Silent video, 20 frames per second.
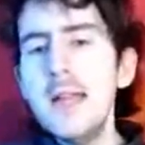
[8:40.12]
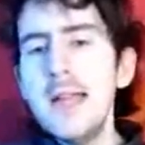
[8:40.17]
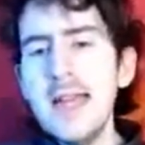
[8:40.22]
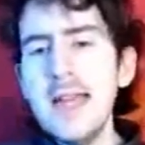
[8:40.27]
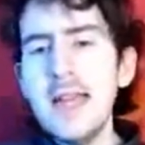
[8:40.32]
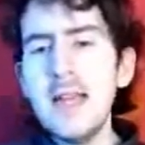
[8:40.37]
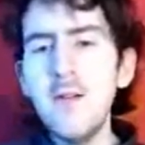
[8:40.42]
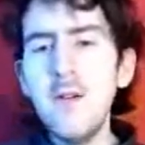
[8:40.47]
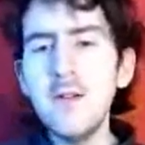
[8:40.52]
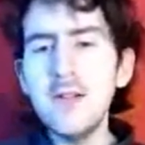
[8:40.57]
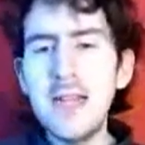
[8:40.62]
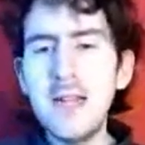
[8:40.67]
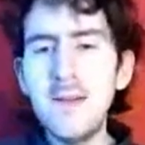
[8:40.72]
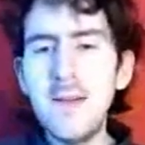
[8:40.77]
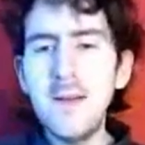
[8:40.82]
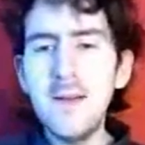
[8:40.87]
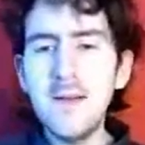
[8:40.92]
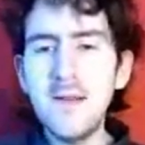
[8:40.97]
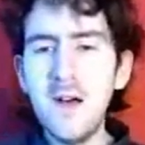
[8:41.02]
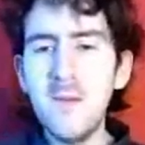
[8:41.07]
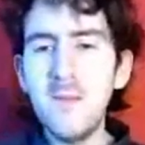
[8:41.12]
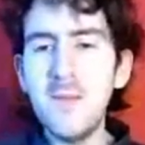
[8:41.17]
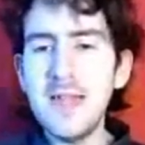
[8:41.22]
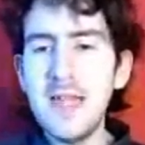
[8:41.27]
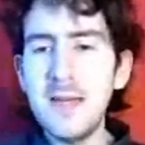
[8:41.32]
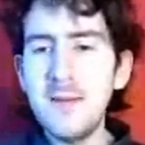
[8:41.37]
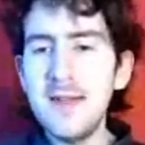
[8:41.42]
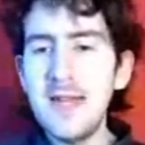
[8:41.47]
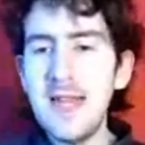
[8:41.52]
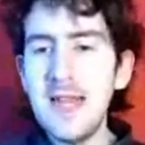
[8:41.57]
He also had a bit of a
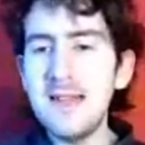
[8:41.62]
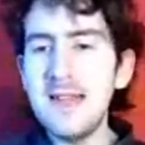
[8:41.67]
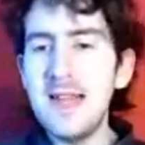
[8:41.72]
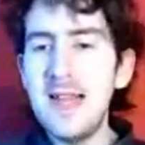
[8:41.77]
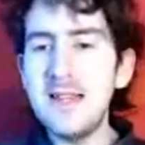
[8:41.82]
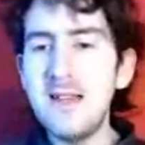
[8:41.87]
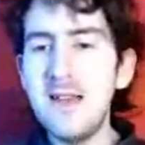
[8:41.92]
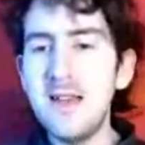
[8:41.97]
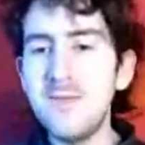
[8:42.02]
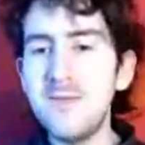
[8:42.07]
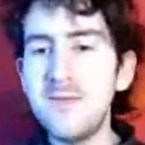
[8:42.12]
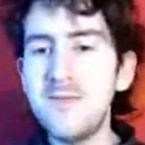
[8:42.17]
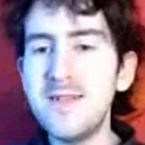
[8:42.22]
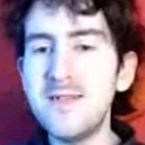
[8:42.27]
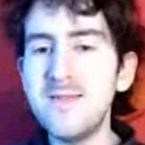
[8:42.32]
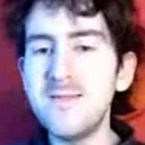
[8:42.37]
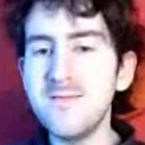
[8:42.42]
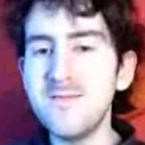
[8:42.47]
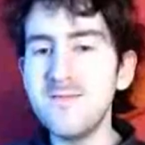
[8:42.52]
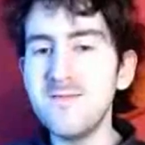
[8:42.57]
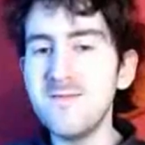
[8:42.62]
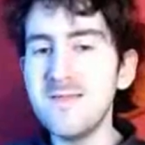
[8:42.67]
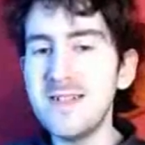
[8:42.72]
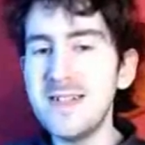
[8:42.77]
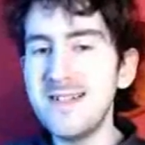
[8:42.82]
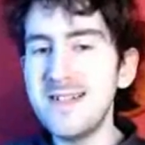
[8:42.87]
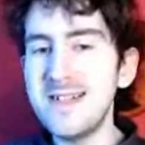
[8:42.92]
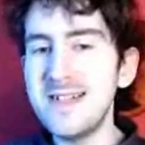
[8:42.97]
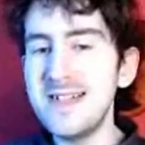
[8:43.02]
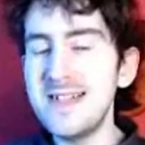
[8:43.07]
comedy relief there, so I was wondering, oh,
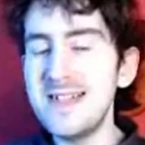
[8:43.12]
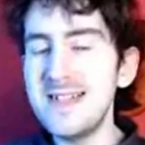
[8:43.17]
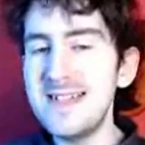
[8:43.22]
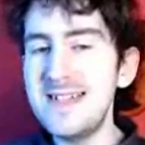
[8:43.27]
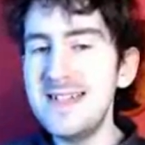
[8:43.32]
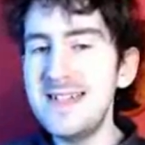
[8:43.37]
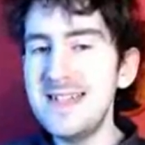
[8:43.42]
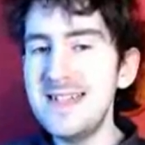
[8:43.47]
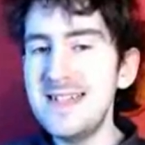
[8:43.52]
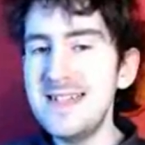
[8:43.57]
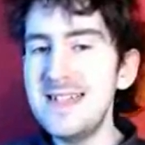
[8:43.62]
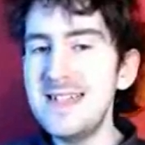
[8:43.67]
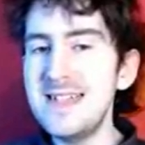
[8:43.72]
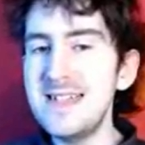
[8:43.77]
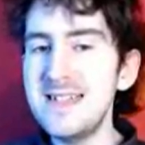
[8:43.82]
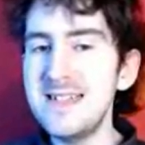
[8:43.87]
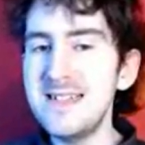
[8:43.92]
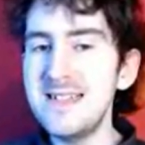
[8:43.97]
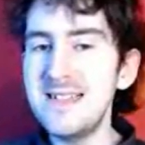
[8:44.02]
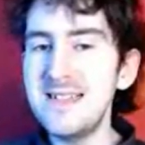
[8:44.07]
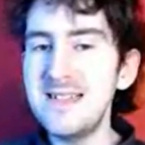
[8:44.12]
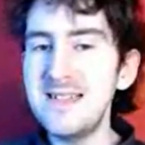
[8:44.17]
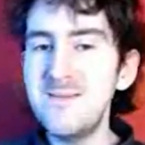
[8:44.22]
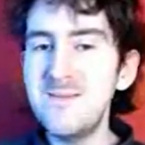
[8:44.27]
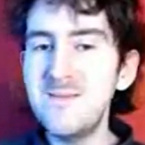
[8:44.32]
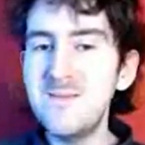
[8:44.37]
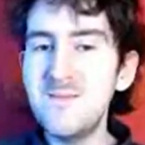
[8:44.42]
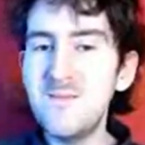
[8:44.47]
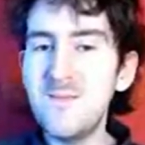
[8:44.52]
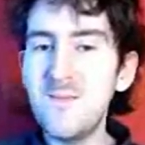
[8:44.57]
how are they going to take this? Because
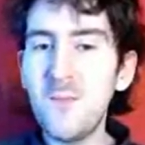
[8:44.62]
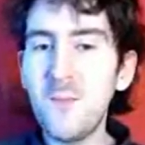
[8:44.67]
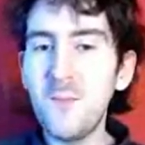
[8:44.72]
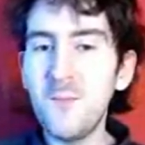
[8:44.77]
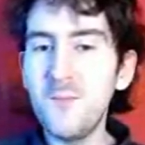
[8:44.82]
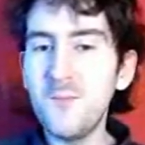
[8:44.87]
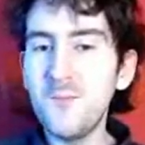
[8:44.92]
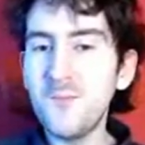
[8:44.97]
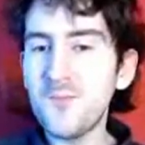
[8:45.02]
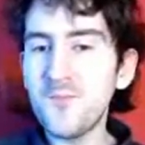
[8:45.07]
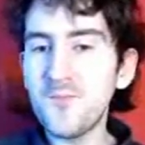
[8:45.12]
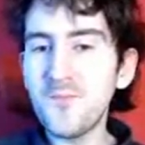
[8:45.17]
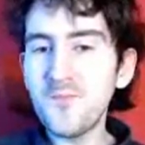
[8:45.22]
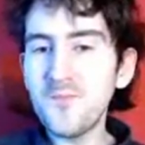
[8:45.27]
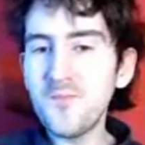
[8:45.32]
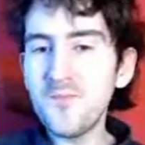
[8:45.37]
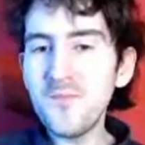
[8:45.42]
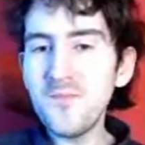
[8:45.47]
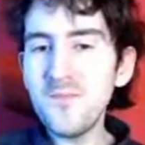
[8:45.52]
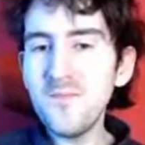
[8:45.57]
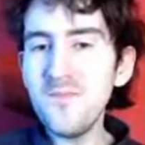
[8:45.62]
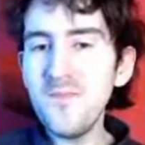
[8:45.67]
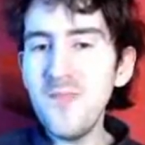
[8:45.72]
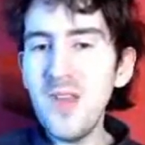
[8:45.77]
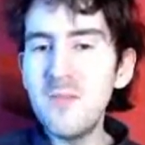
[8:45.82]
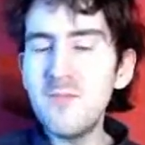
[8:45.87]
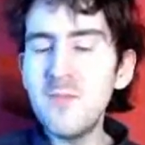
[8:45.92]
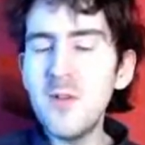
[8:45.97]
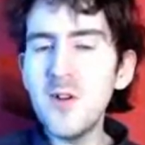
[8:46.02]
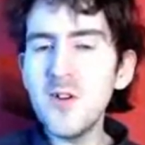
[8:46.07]
I'm
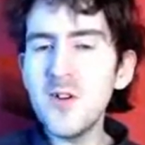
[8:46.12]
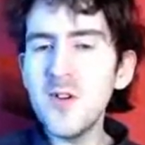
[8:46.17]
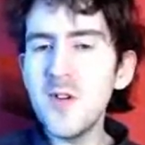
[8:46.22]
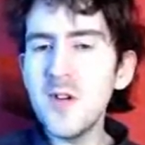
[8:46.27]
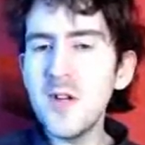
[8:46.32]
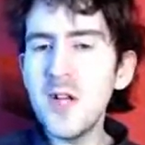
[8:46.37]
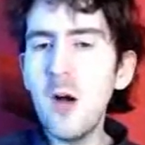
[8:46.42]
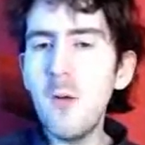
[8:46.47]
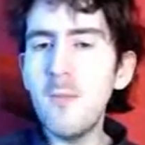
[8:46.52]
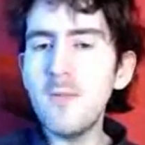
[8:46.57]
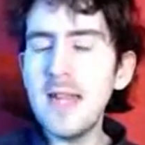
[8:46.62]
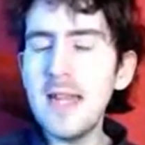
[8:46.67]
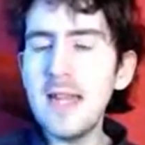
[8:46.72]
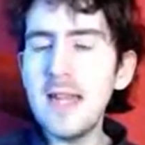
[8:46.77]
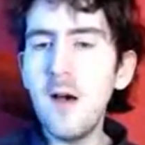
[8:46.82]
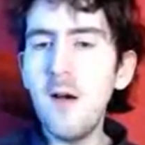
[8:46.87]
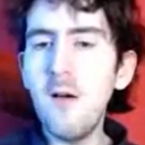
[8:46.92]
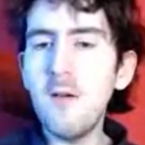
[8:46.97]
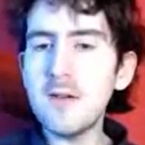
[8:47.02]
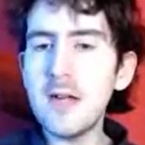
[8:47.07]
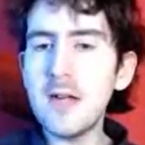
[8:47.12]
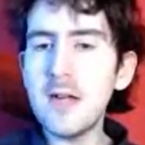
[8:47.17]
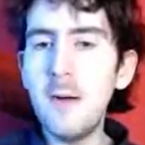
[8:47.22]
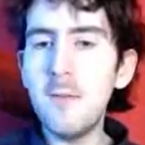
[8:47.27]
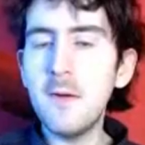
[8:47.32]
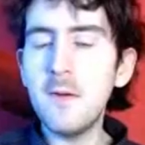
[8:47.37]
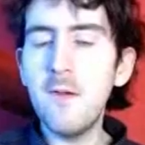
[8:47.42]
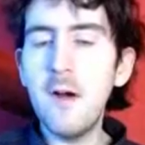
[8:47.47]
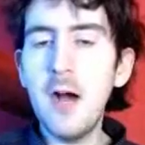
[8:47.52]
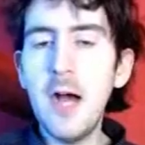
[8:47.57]
not sure a comedy Goldar
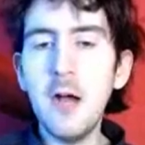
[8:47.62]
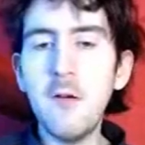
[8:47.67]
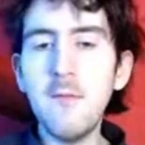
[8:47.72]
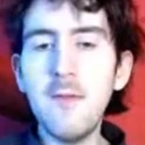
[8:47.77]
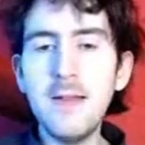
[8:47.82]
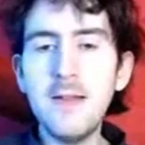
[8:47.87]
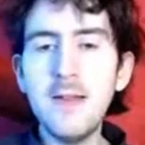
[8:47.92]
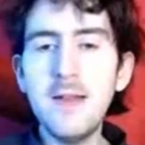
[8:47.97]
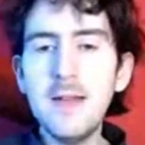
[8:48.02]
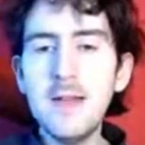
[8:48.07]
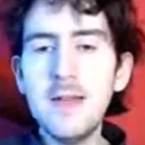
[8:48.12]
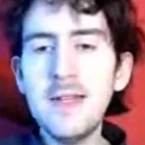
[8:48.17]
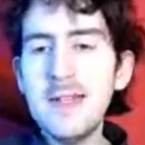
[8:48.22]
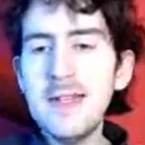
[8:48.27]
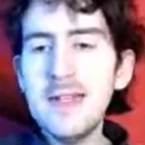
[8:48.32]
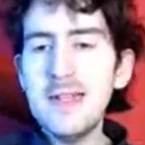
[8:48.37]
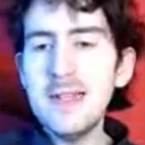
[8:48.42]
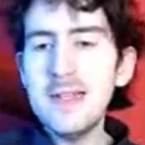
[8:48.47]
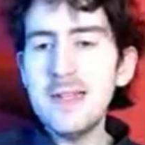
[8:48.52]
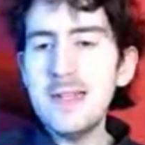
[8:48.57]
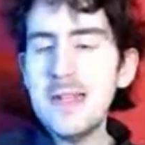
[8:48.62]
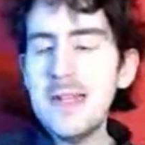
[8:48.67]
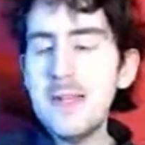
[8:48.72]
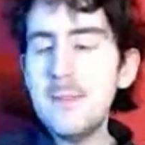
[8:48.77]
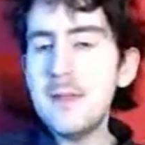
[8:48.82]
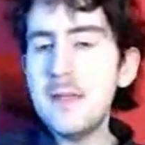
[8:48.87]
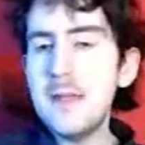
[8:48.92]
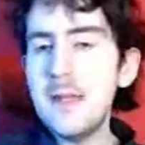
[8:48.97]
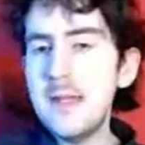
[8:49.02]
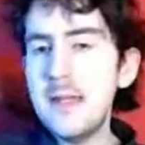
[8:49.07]
would work with
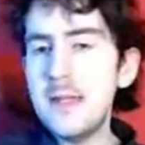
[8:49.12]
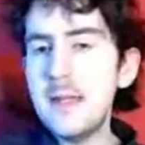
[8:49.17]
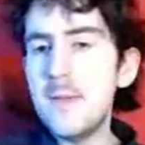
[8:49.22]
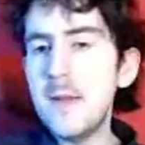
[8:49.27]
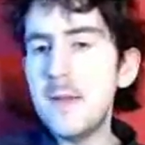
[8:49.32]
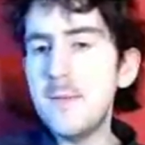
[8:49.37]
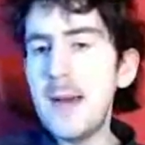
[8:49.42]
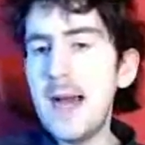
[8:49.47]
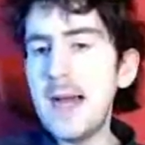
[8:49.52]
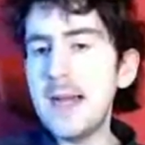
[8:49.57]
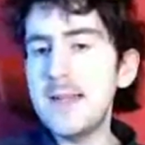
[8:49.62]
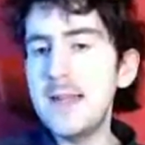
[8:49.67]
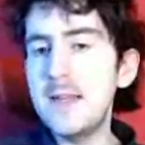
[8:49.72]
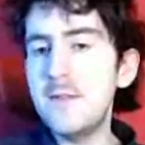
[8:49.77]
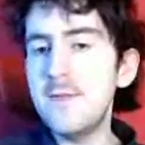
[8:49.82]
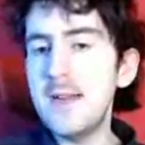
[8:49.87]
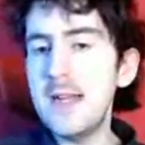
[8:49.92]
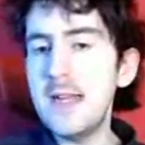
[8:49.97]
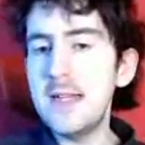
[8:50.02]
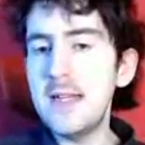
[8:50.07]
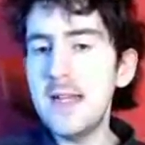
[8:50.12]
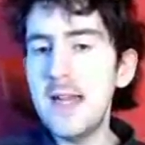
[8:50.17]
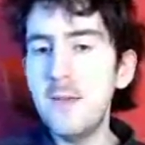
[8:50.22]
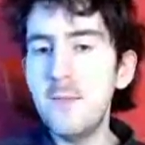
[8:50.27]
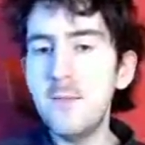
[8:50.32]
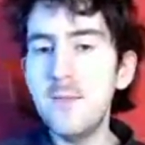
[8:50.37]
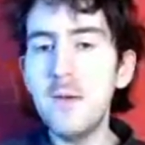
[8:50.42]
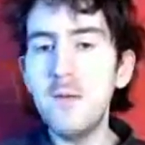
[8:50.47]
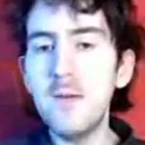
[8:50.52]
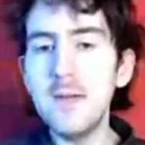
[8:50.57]
Elizabeth Banks's Rita,
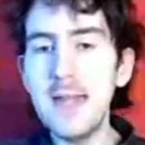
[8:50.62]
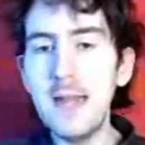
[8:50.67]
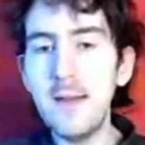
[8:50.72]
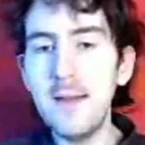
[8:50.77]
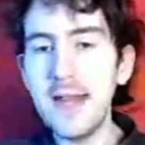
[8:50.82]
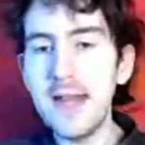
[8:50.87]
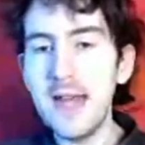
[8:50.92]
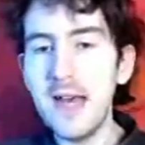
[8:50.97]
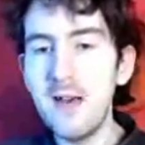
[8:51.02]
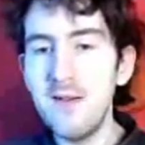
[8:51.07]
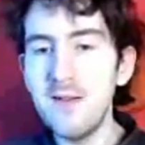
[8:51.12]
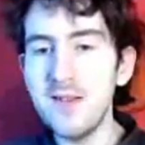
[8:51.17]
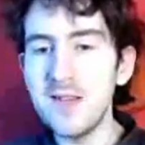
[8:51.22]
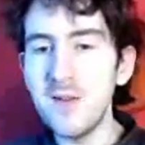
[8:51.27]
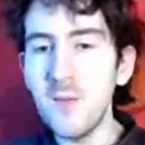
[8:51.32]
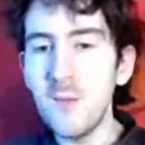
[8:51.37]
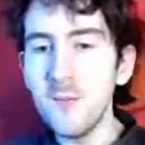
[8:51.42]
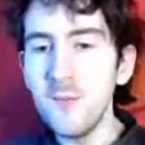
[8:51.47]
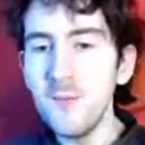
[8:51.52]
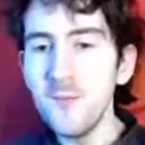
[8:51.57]
but we'll see how it goes.